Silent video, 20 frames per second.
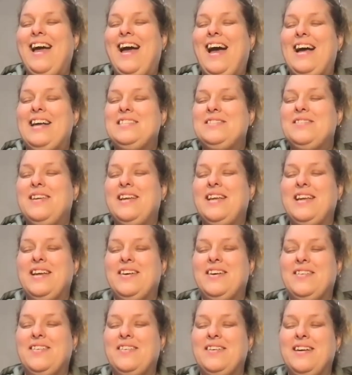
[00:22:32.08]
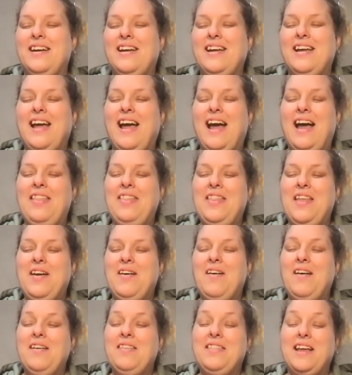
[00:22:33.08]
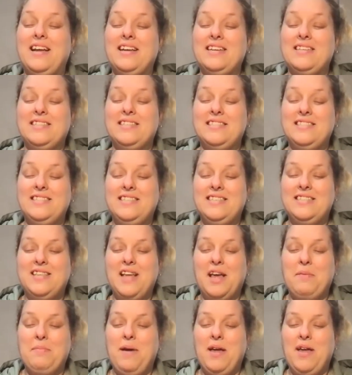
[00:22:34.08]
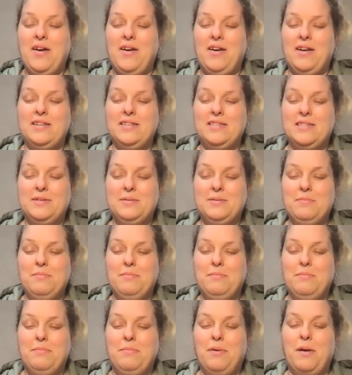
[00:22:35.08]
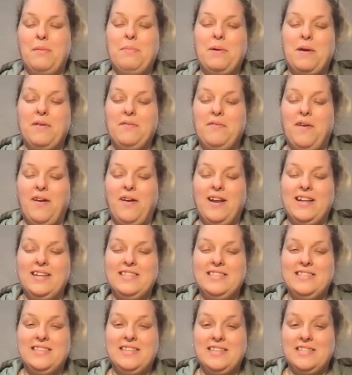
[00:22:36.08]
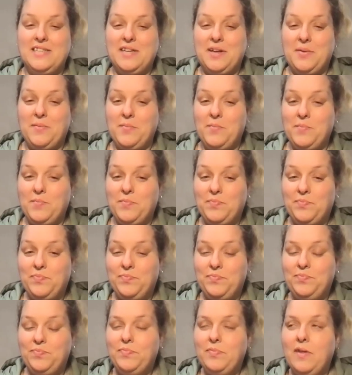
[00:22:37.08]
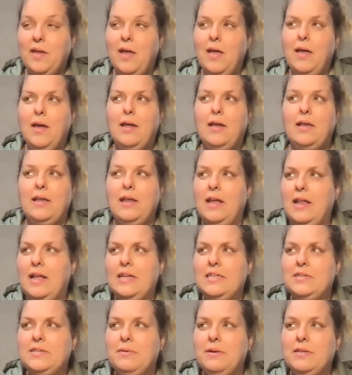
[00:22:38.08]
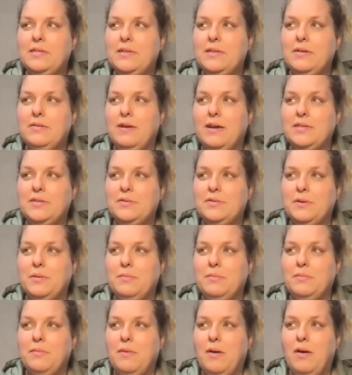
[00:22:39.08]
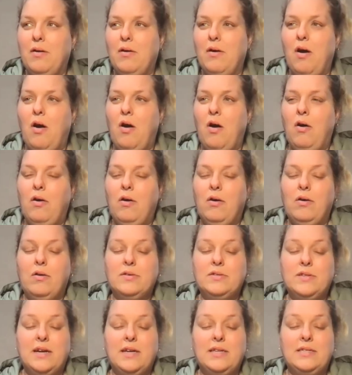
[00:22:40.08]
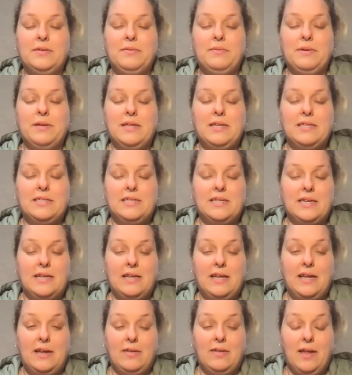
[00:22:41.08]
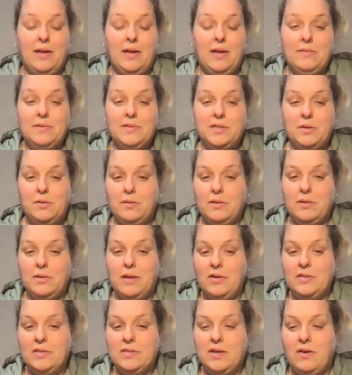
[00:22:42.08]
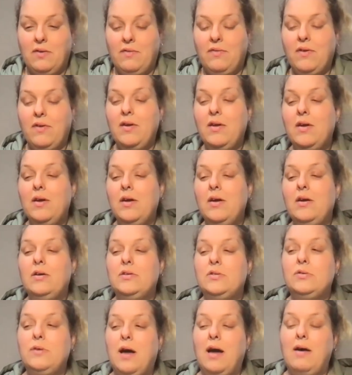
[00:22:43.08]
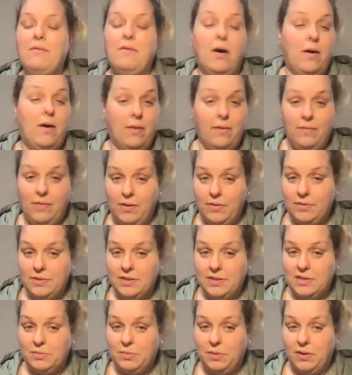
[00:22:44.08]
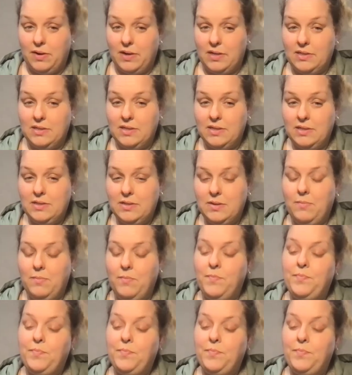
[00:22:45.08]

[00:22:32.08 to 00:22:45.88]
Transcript: as we heal. And there are things just like my yawns, burping, farting, sneezing, needing to run to the restroom are all signs of releasing and healing. So allow yourself to have all of those experiences.